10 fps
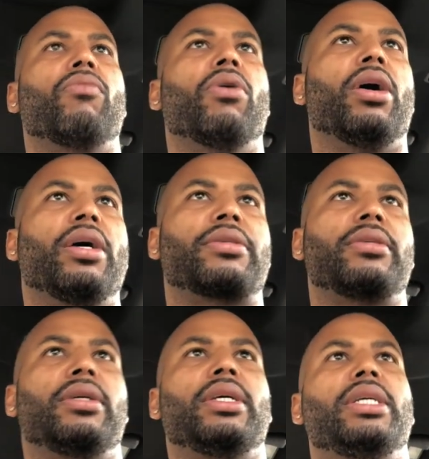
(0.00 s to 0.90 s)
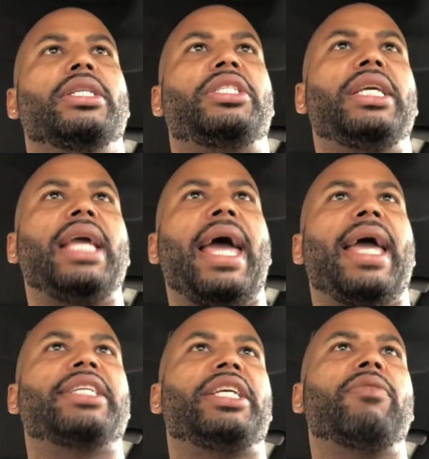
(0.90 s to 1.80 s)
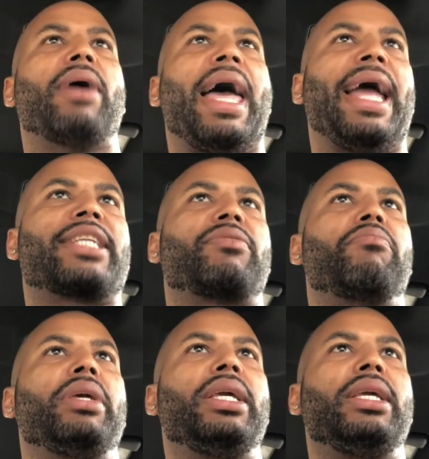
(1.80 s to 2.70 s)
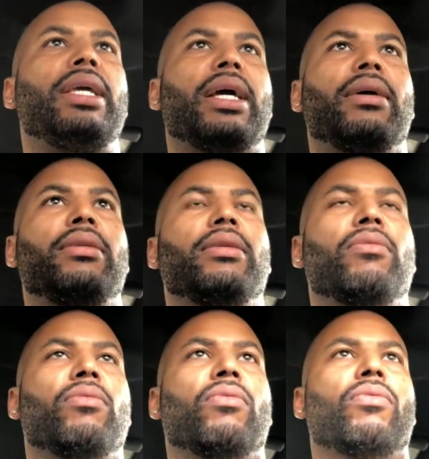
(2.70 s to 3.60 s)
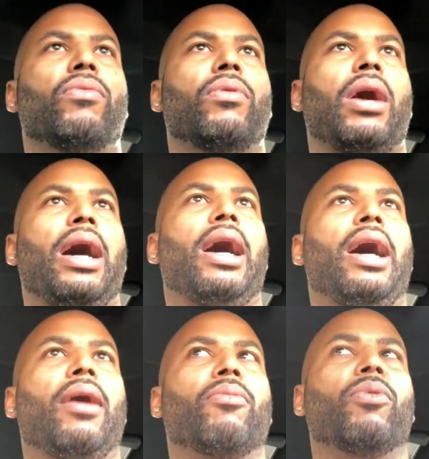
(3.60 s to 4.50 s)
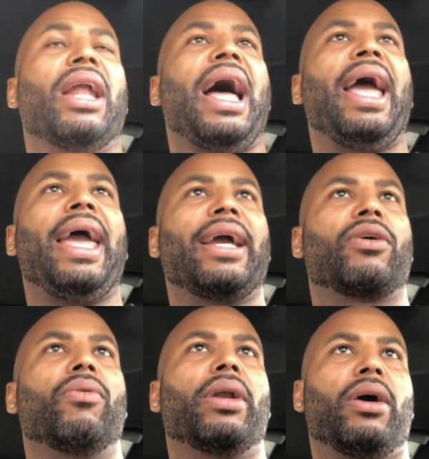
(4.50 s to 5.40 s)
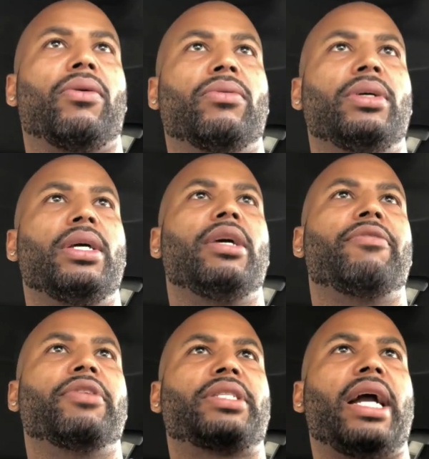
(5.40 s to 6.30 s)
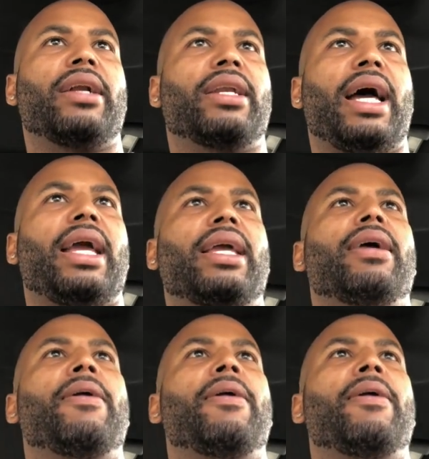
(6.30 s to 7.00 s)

was she asked me what I had going on for Saturday night.